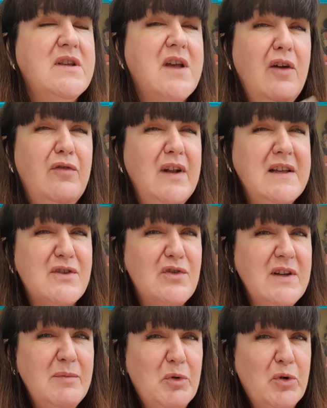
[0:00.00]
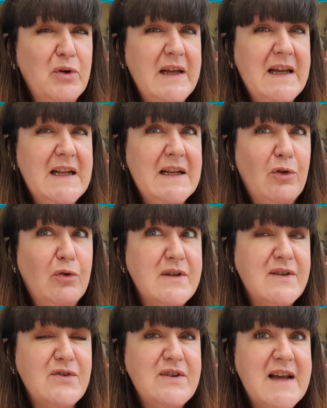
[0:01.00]
So hopefully it's Sunday morning or
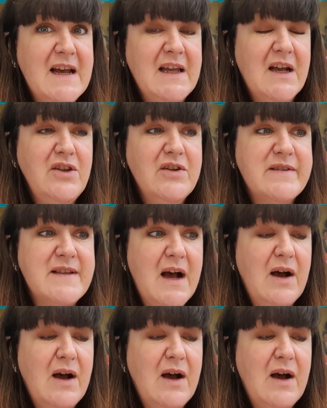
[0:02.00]
Sunday, and you're sat